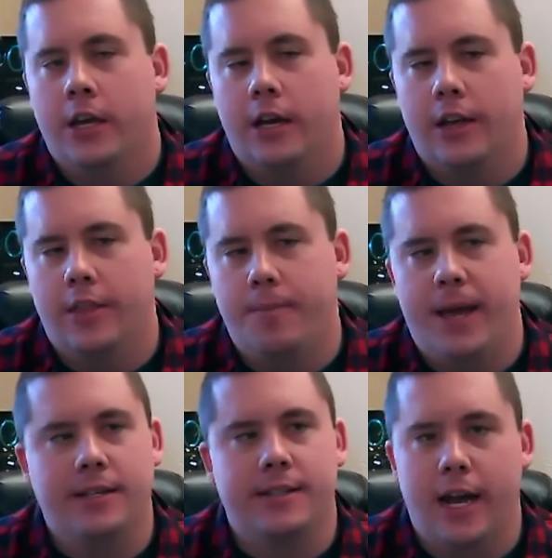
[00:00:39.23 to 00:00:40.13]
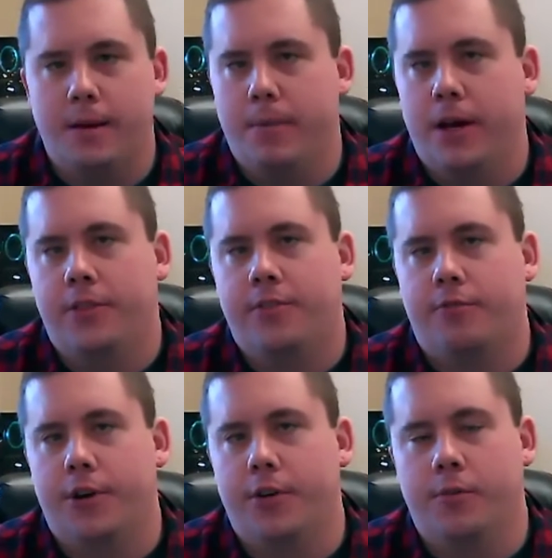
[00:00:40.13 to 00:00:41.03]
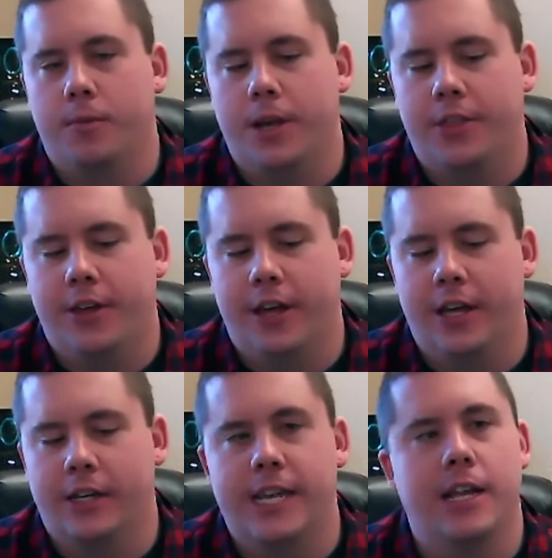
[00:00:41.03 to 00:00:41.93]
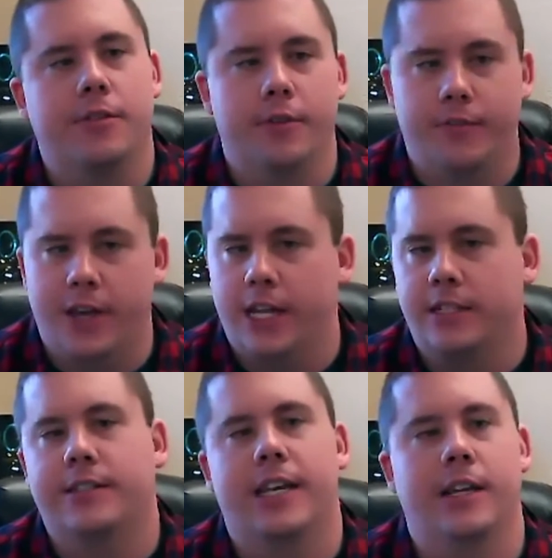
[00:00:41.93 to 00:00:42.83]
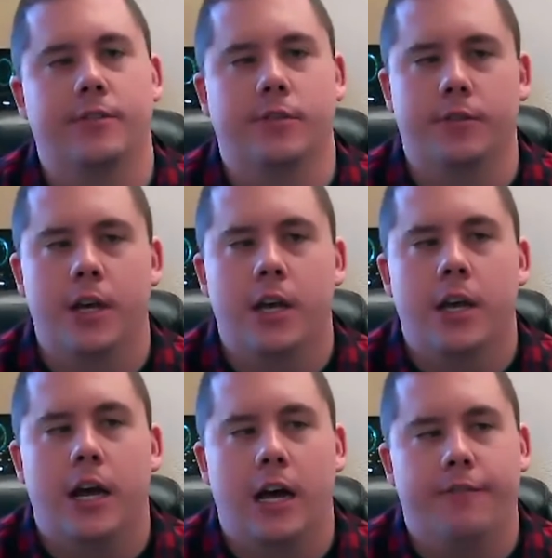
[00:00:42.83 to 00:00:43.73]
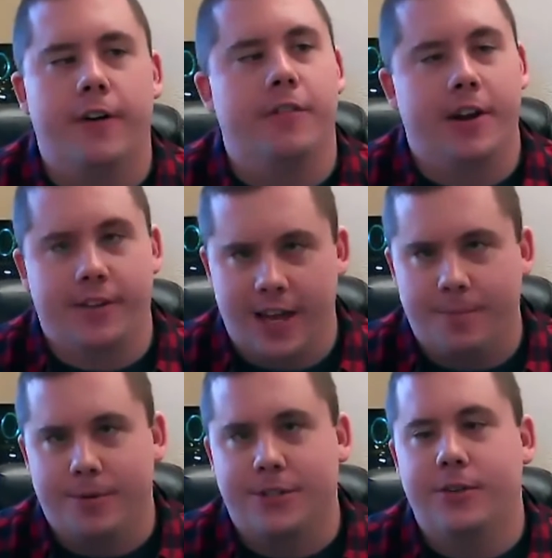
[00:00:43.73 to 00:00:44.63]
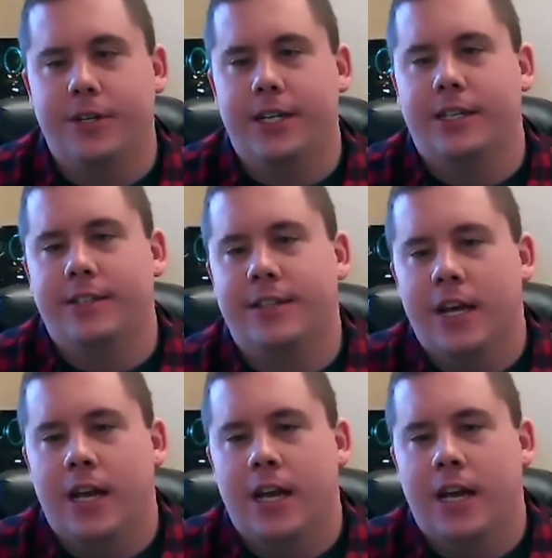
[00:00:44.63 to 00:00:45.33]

uh, the past nine months riddled with uh, canceled events, canceled uh, fundraising opportunities.